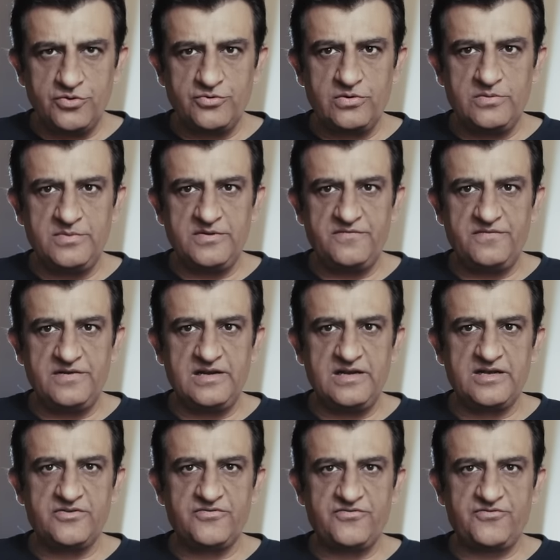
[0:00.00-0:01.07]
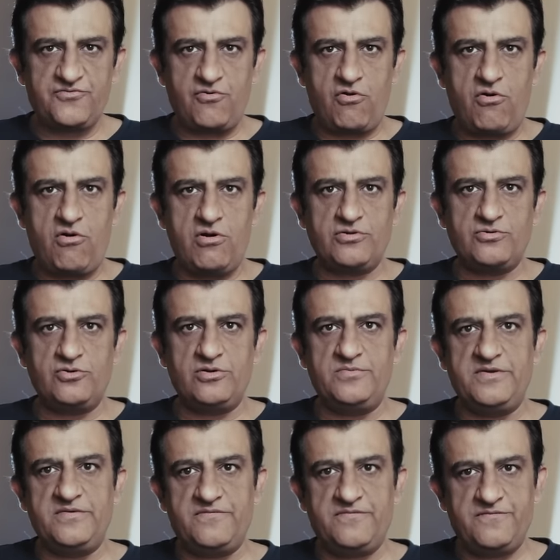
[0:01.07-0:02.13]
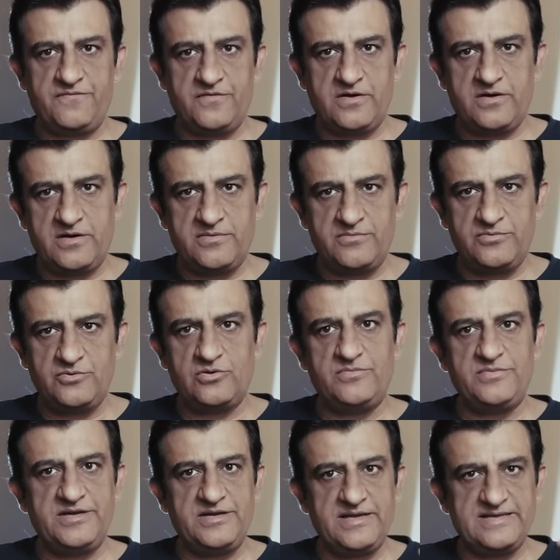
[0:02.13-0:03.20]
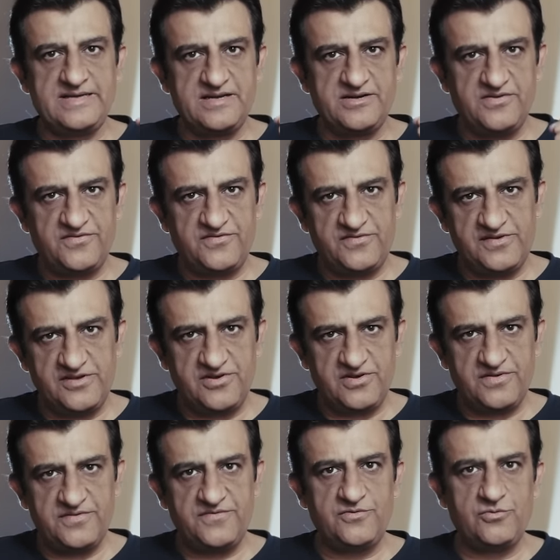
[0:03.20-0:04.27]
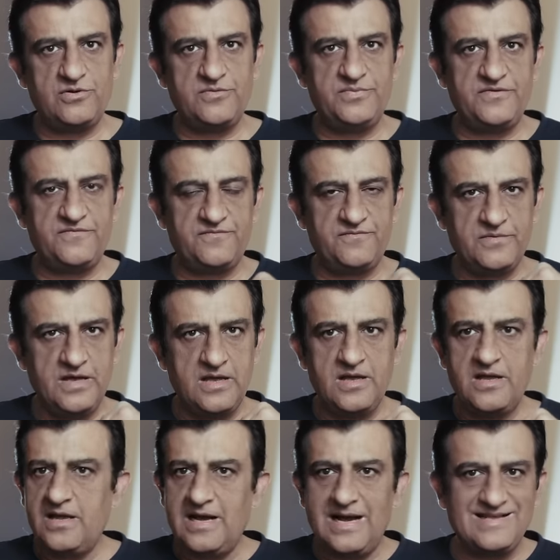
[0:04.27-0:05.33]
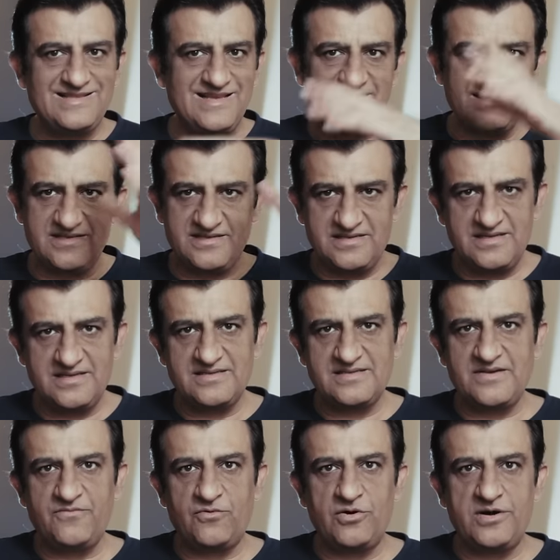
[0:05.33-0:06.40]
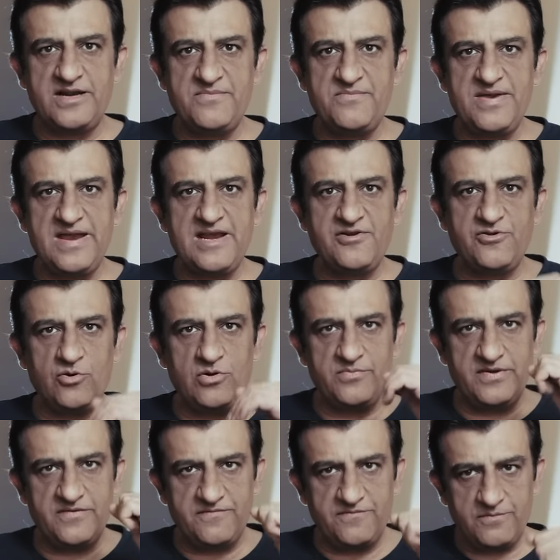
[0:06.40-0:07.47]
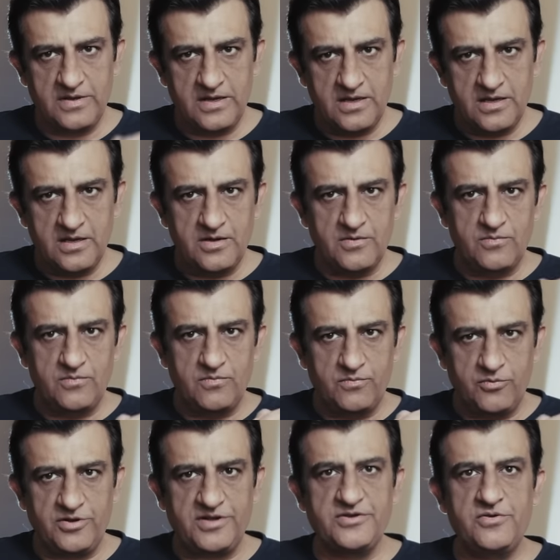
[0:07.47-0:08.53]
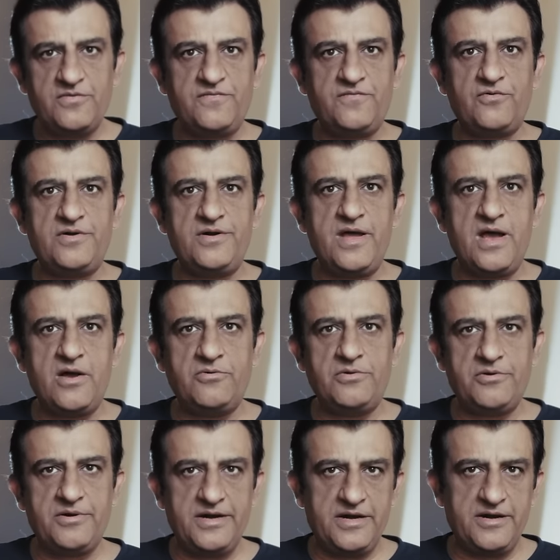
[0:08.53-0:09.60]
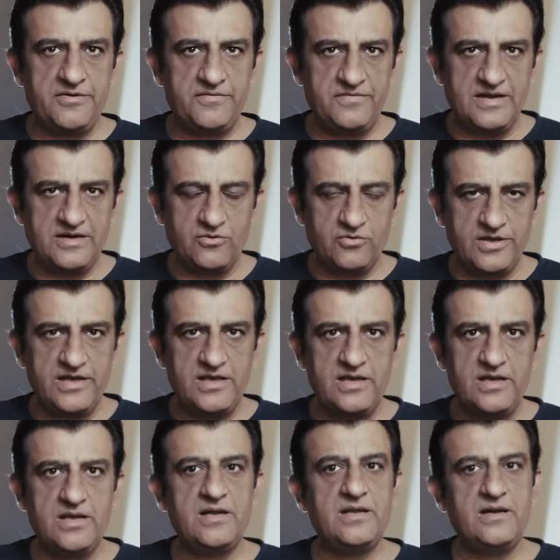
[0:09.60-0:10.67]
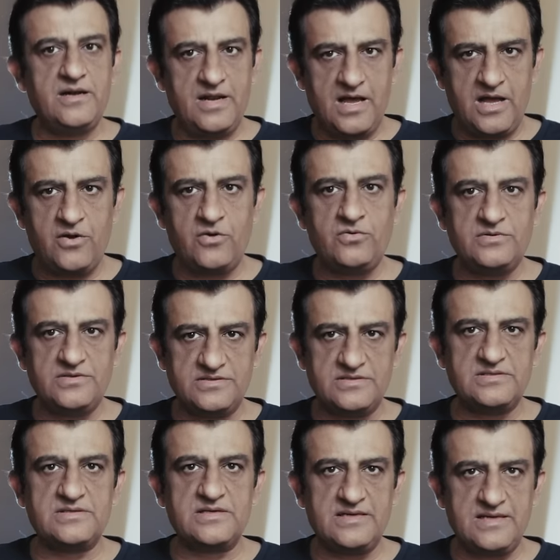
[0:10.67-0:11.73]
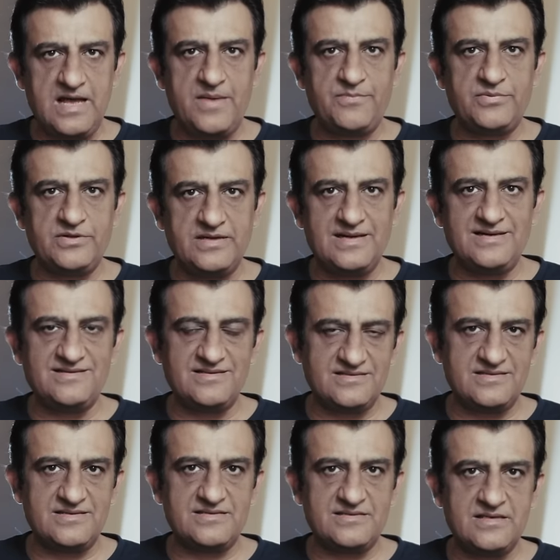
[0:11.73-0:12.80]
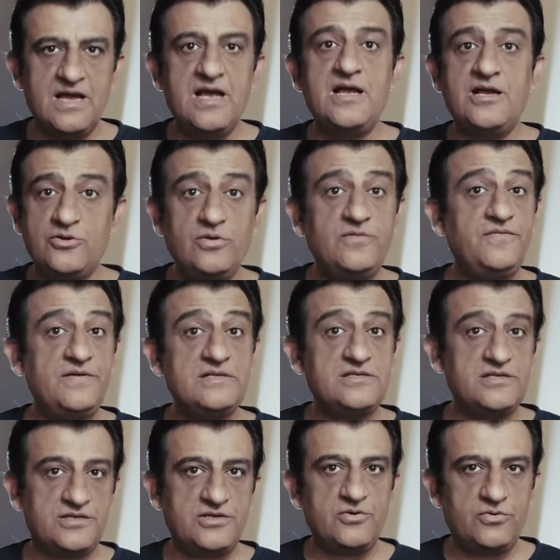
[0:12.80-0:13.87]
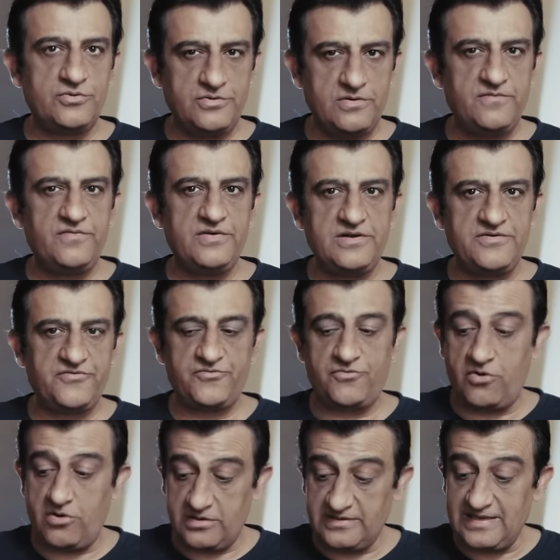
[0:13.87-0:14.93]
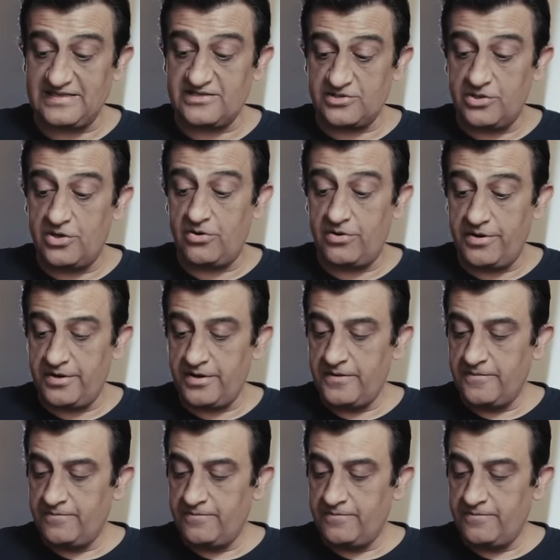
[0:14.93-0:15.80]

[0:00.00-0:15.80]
you'll be feeling strong, you'll be firm, you'll be taking decisions, you'll be, I think decisions have already made, you'll be putting your foot down on it that, okay, now this is going to happen and this is you'll feel secure you'll feel strong that's good